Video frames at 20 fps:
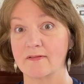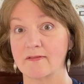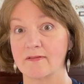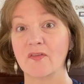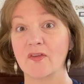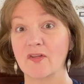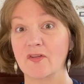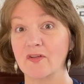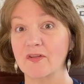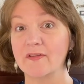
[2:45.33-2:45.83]
The
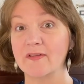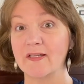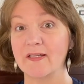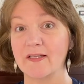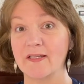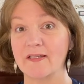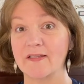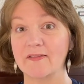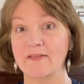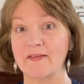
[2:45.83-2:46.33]
good thing
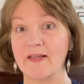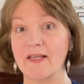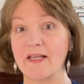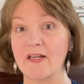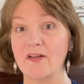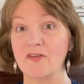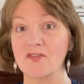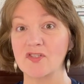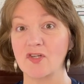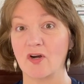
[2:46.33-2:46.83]
is they
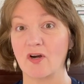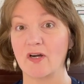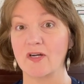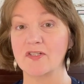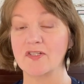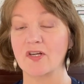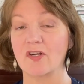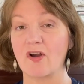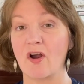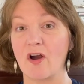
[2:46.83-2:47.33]
can charge
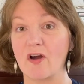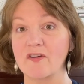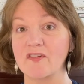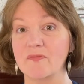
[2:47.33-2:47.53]
a car's